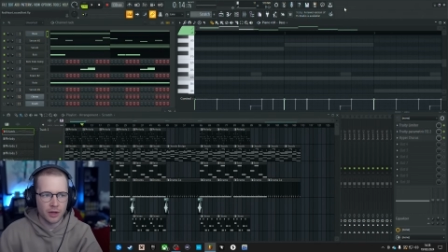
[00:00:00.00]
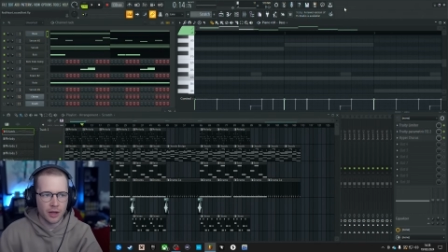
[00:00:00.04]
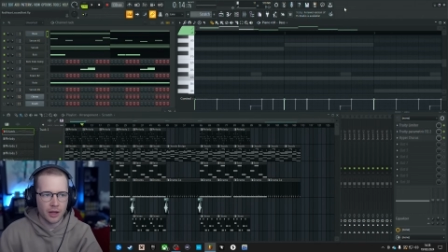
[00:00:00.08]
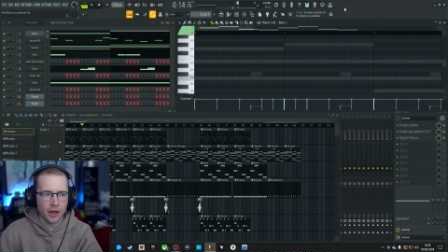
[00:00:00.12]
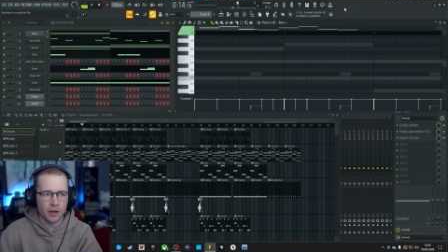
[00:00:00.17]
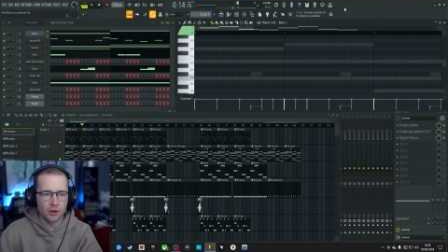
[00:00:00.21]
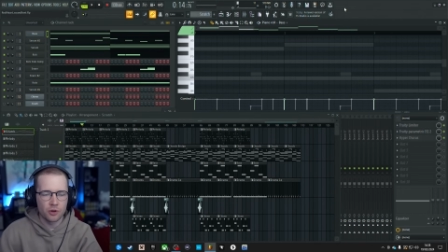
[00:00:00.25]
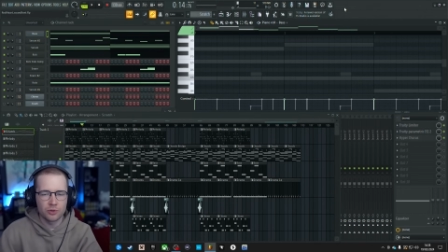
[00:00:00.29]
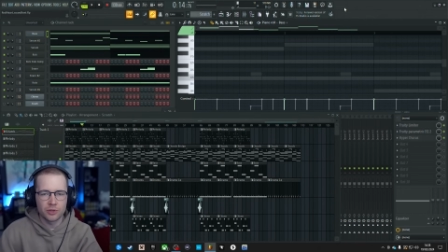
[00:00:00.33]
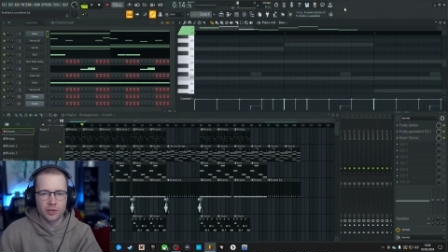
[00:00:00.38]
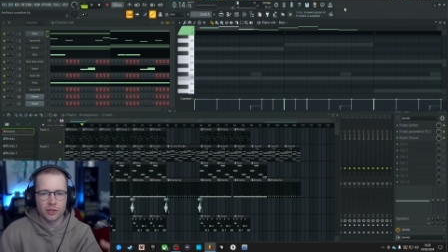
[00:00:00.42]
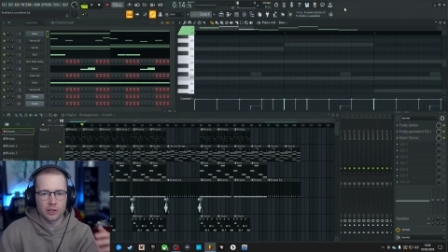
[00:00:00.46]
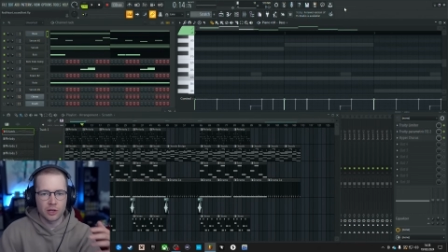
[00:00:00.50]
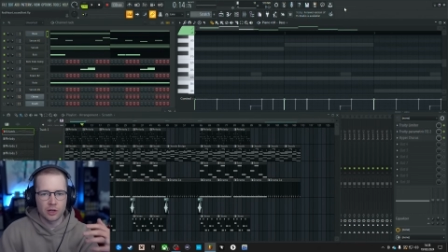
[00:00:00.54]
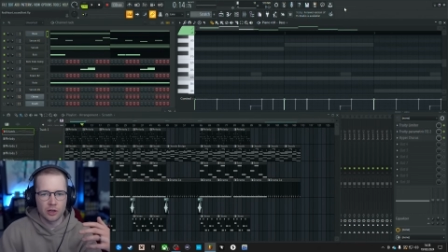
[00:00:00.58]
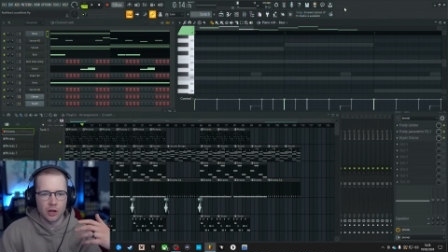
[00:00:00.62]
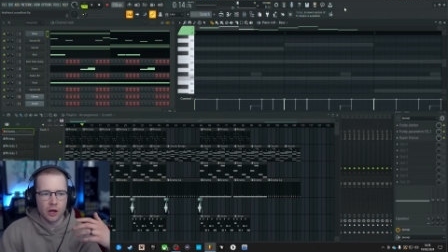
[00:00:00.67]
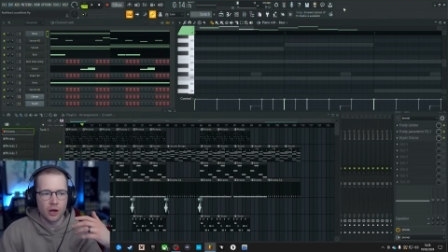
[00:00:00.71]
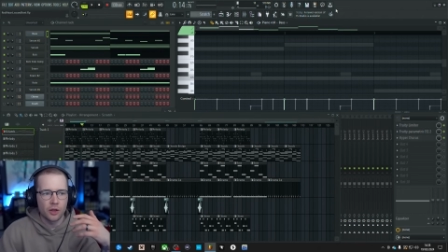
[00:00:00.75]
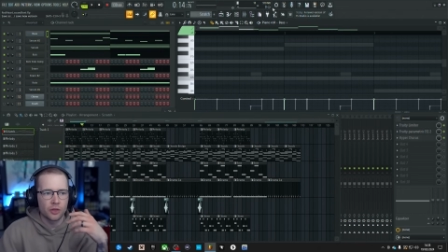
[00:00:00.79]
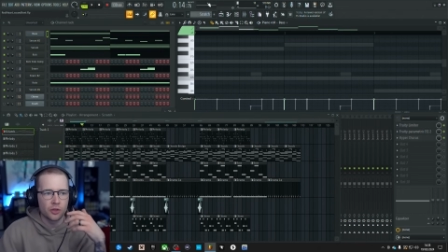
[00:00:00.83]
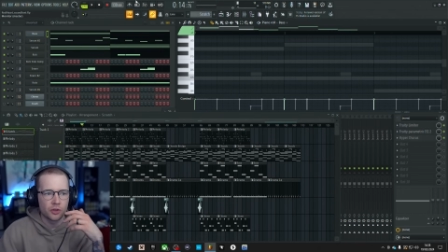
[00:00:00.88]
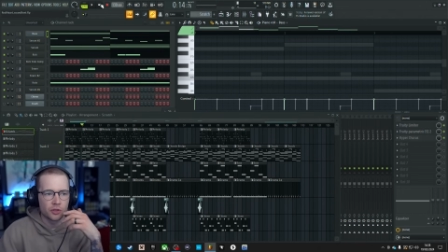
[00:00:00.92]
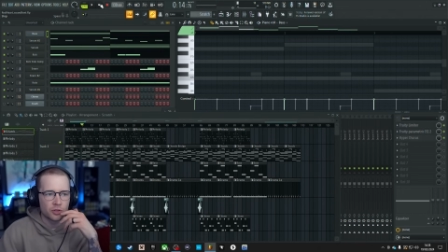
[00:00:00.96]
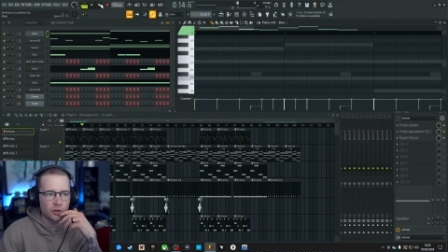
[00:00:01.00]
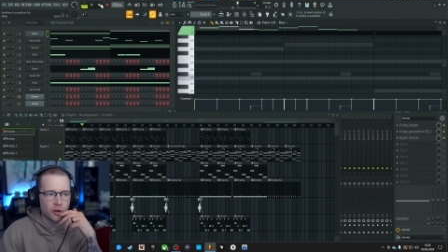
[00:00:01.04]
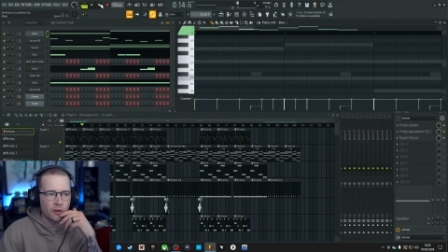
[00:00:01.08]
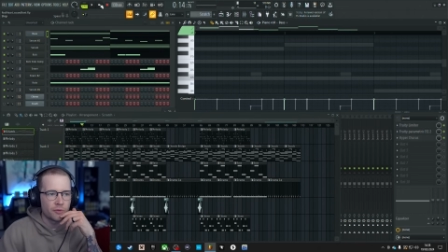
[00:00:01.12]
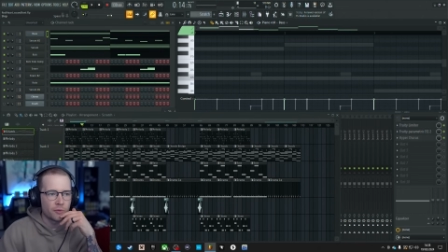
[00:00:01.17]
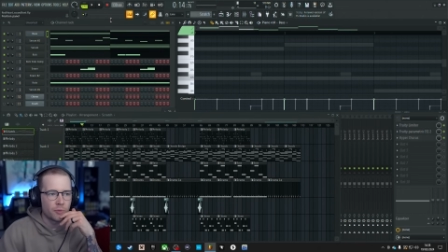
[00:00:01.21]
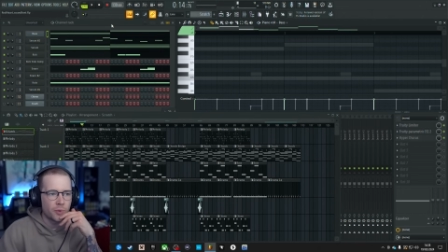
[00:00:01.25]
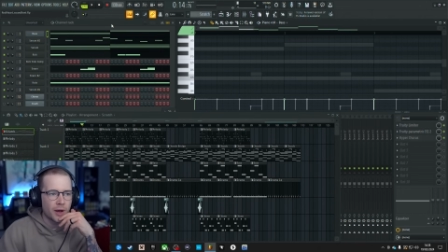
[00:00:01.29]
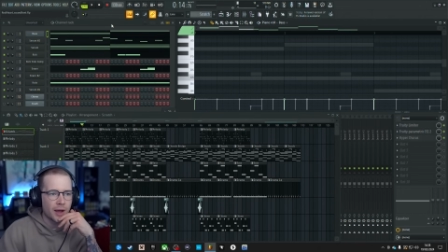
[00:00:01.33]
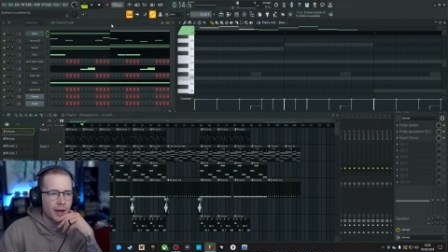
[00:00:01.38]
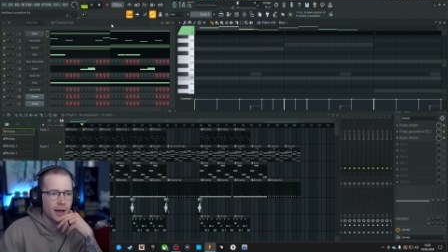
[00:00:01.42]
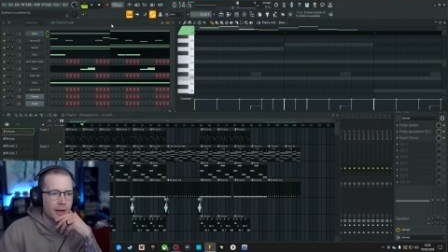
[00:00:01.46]
Like, I used it to learn the
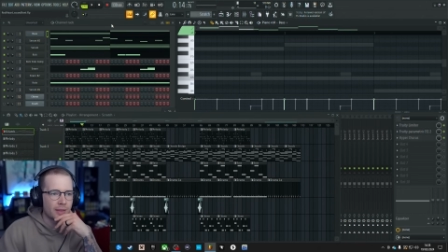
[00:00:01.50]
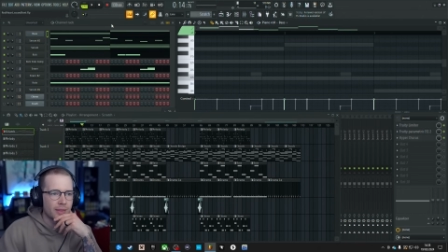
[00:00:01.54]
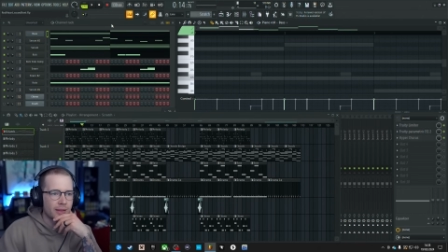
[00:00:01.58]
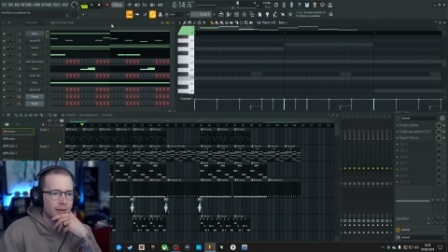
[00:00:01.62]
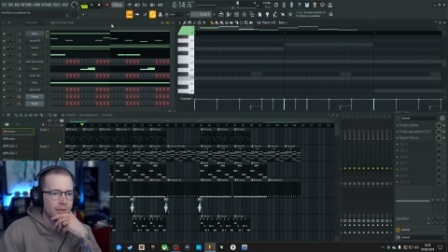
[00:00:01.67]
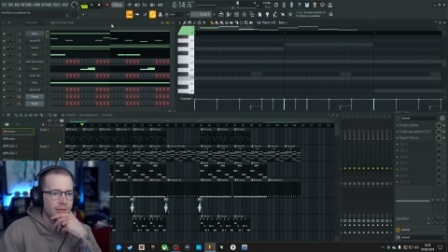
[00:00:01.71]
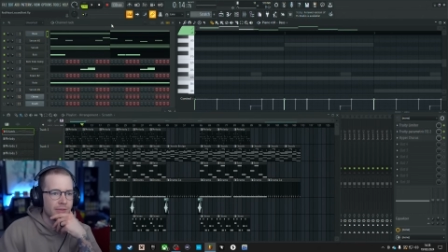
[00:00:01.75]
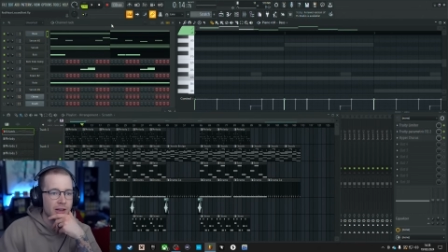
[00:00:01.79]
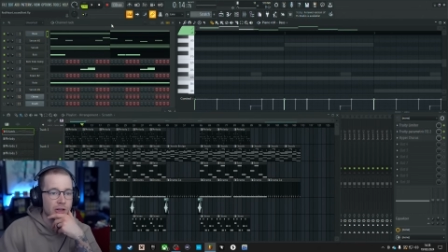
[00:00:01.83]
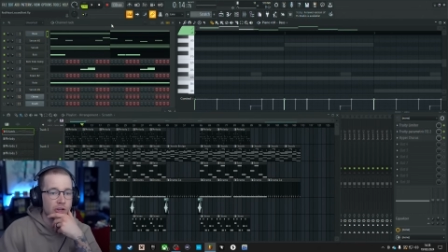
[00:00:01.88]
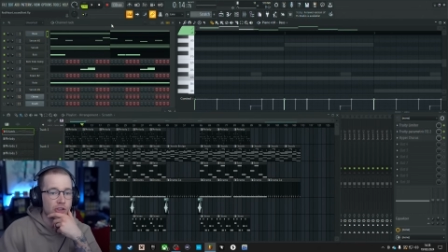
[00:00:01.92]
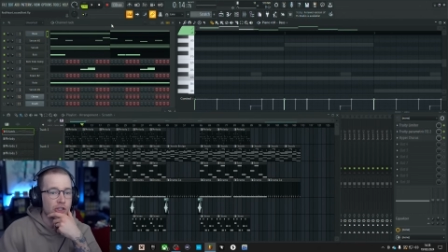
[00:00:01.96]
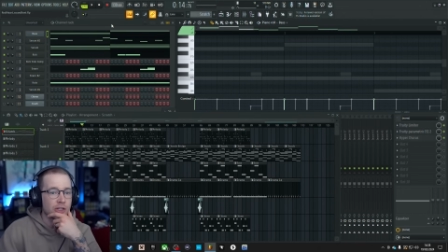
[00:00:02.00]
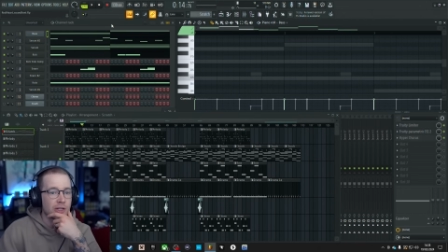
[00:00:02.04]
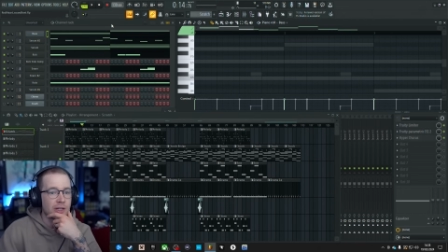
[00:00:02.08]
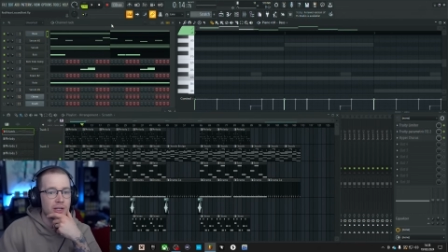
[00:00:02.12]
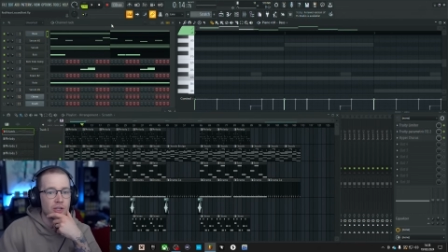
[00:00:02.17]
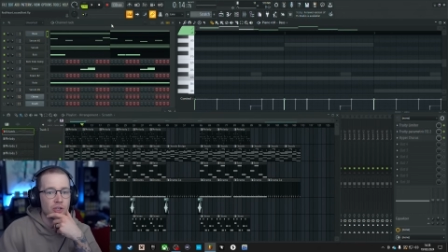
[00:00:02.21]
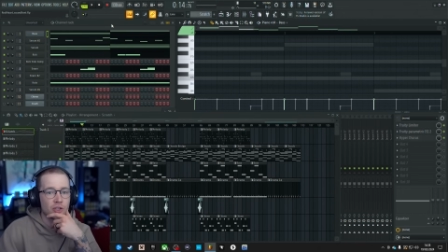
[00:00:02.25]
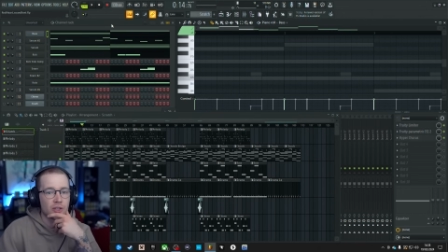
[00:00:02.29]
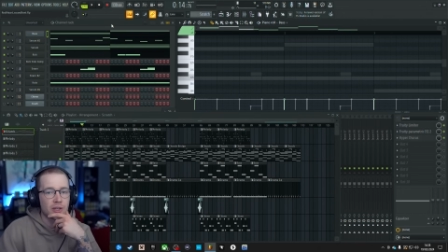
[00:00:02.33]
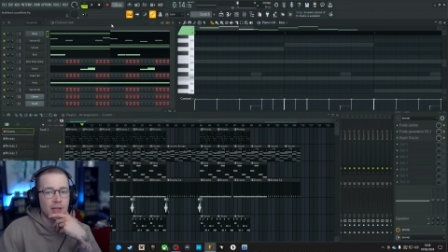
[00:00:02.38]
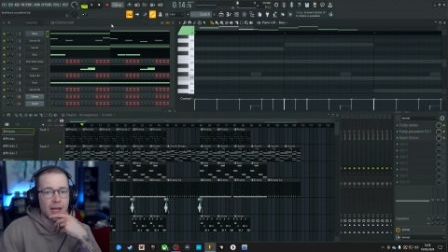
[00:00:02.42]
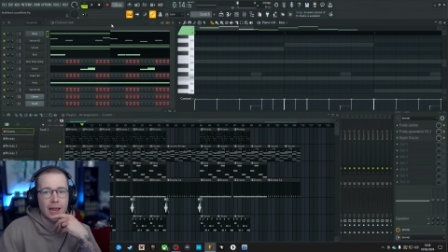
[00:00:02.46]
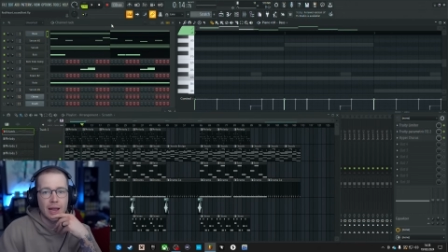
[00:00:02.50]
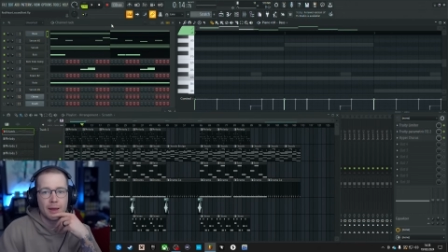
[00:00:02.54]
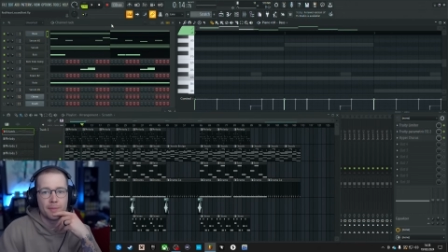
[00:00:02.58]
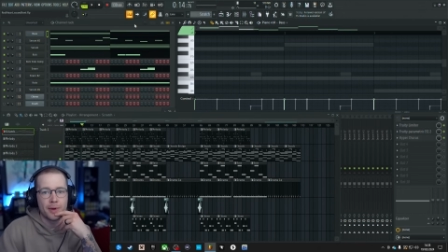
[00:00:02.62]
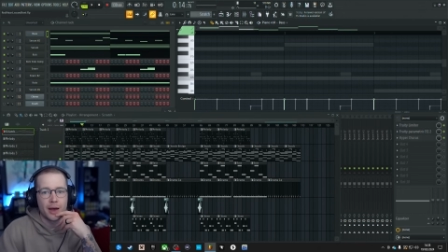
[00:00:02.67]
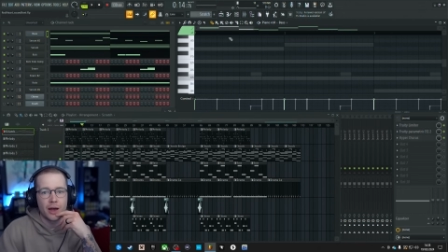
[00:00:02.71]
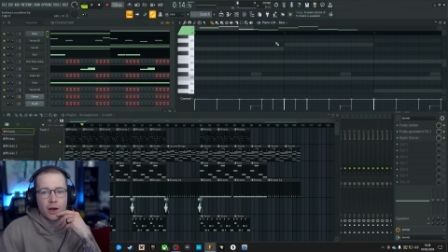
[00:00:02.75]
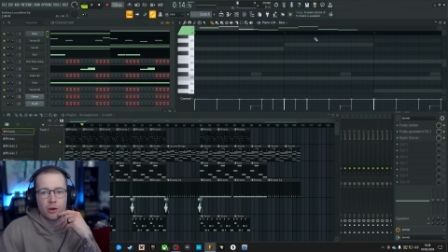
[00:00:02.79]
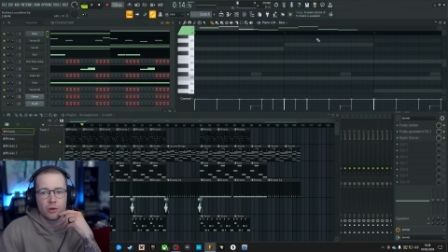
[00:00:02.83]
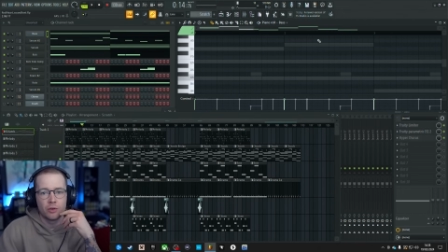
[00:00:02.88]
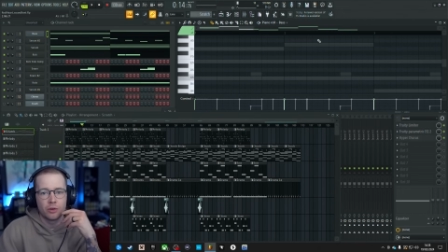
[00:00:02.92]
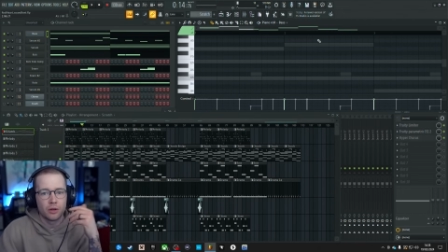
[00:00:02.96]
software, and then eventually it just came
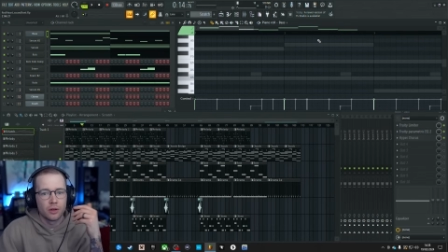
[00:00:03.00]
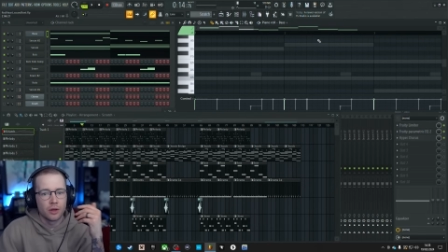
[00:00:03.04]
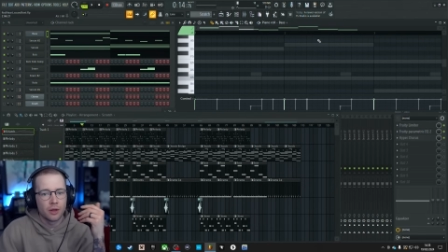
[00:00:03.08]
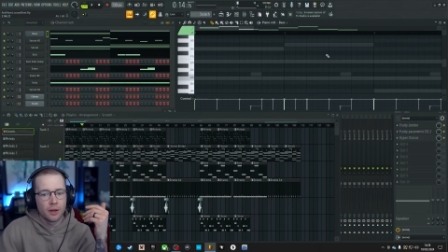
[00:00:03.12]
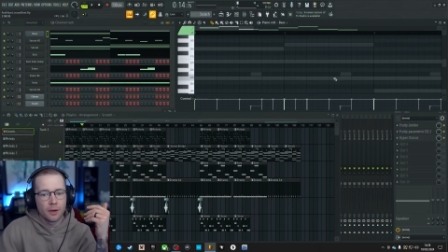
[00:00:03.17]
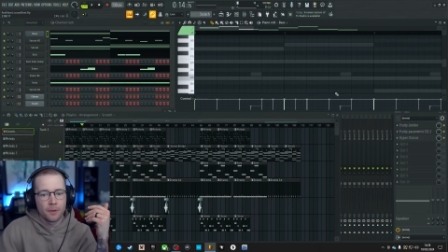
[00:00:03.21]
out